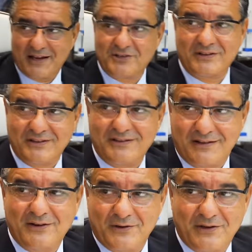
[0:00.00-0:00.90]
actually,
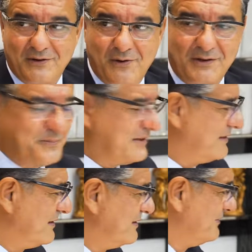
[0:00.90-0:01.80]
you know, in the oil business.
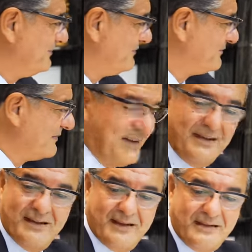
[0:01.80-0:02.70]
Shall I put this here?
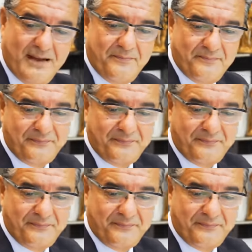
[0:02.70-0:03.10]
Yeah.